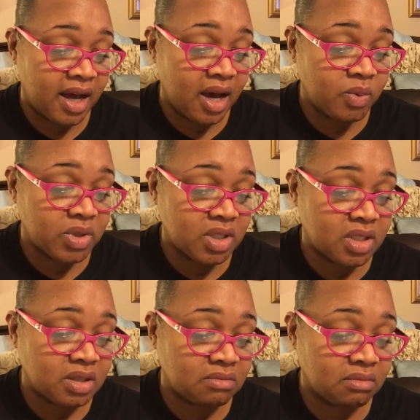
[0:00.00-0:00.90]
I
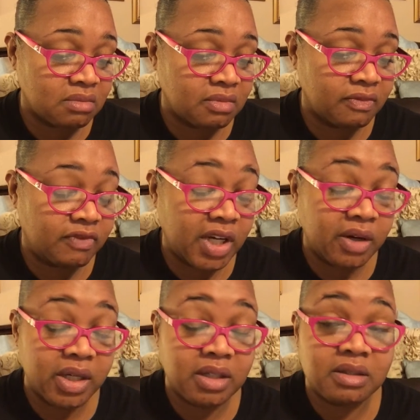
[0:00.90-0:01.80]
was
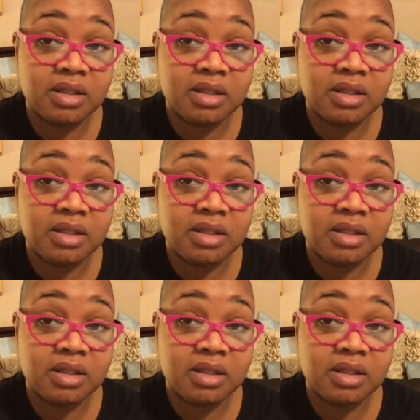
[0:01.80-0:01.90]
very